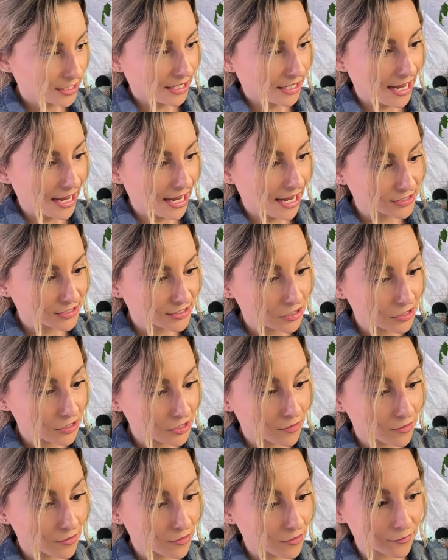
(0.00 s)
And
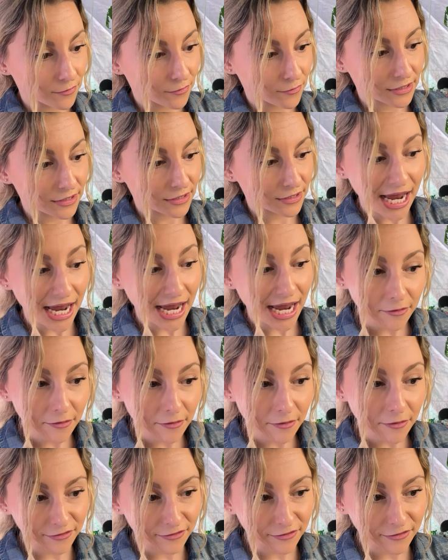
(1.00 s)
so now
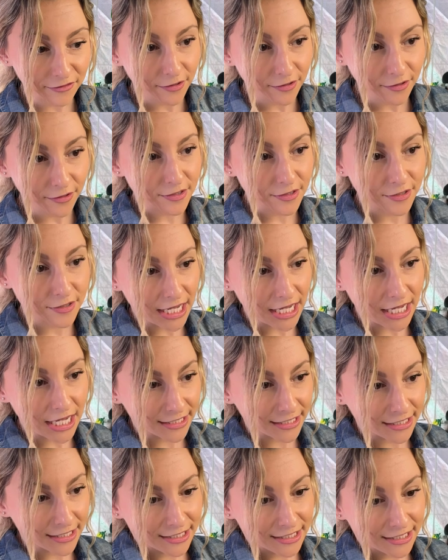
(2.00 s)
I've learned that
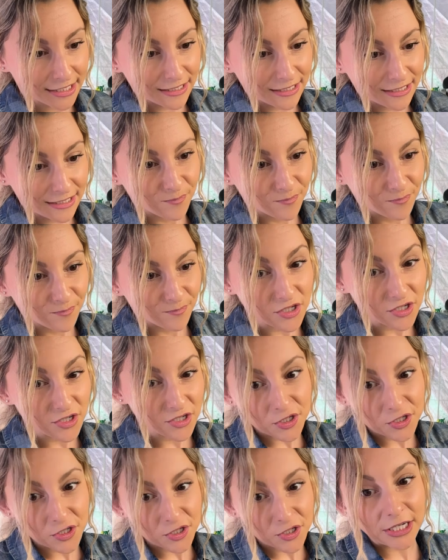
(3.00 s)
it's
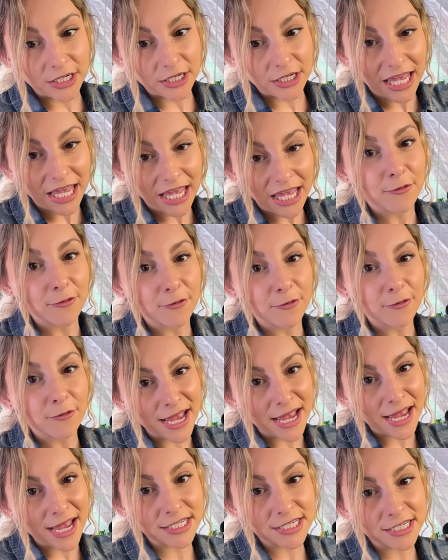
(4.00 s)
also like you can't
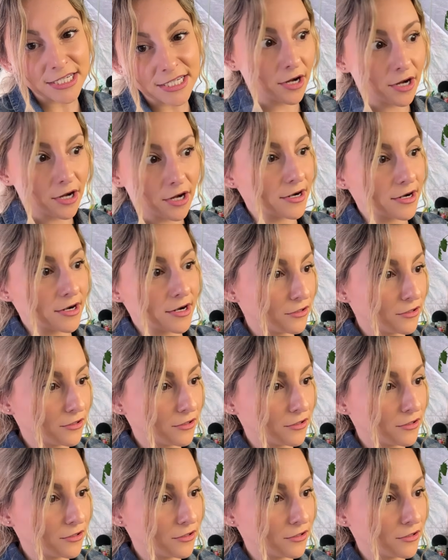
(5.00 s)
rest in your garden.